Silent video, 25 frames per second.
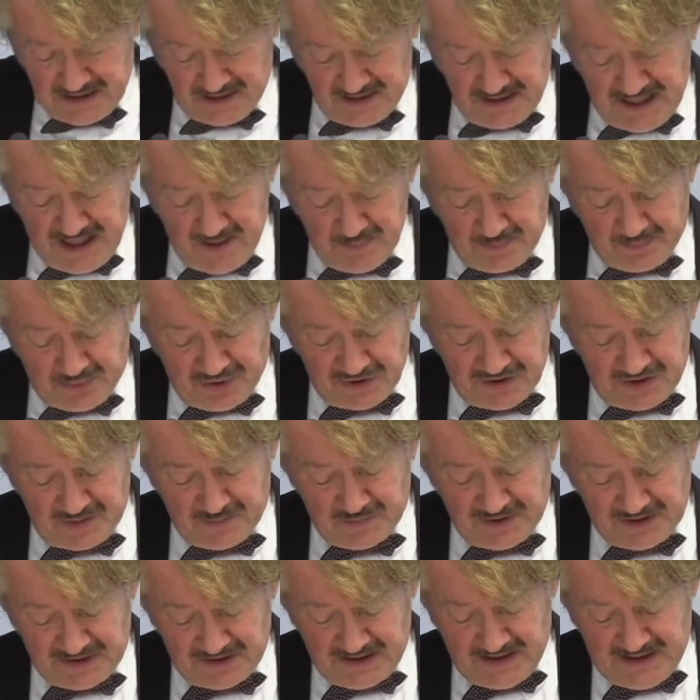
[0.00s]
a nearly
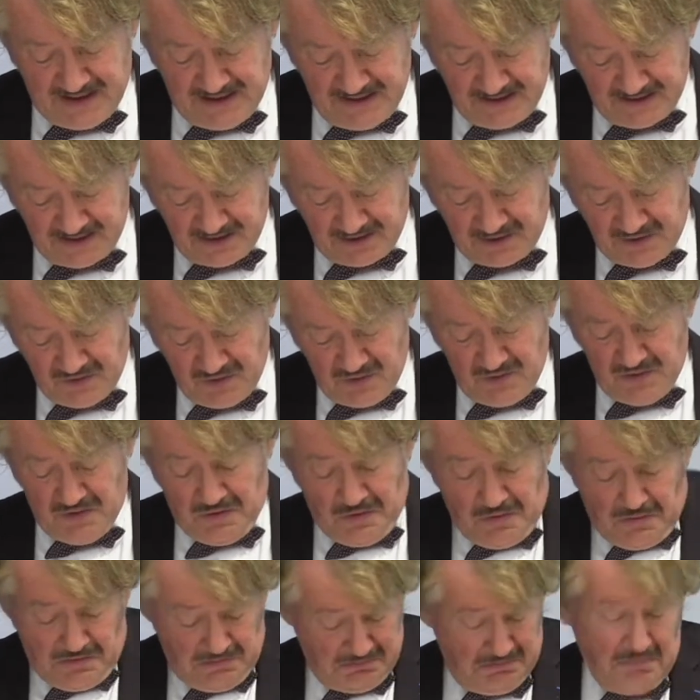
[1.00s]
impossible task
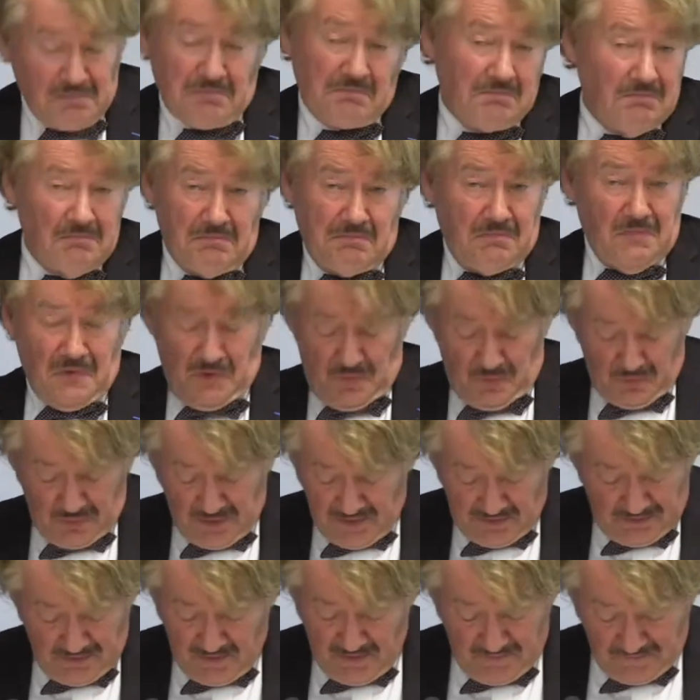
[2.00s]

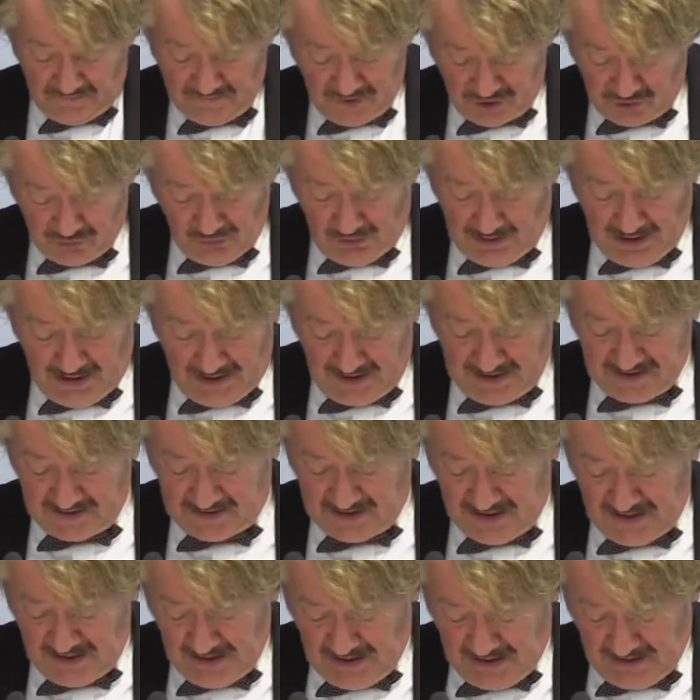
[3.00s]
with
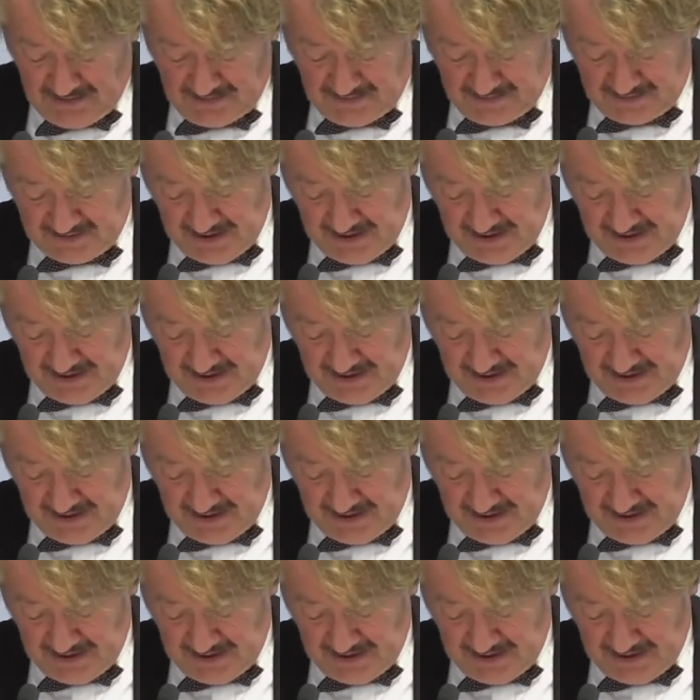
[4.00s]
visualizing